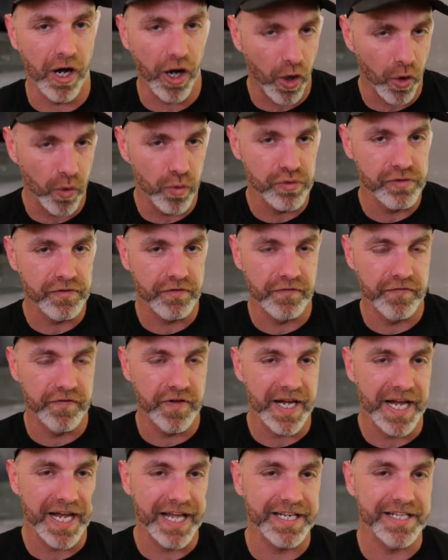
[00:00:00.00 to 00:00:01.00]
old
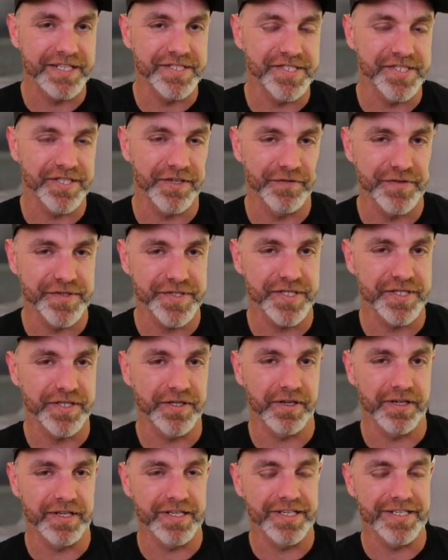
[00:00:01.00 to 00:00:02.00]
van. It's obviously
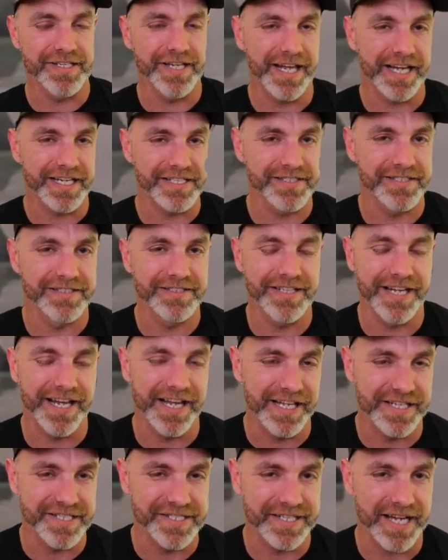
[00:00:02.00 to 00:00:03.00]
got Exxon
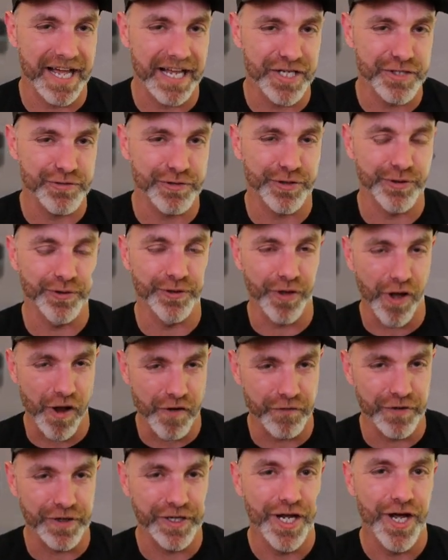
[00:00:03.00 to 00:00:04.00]
and Scalatric all
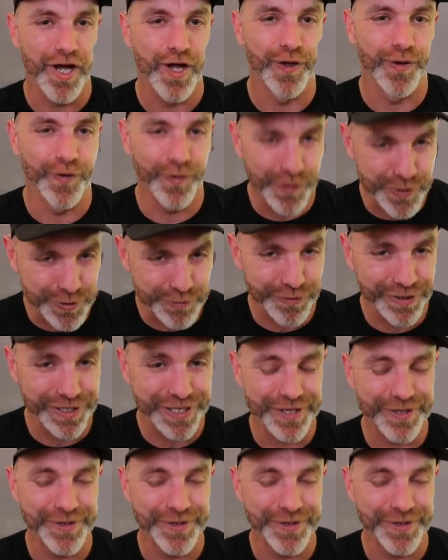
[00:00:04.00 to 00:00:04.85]
over it. Looks really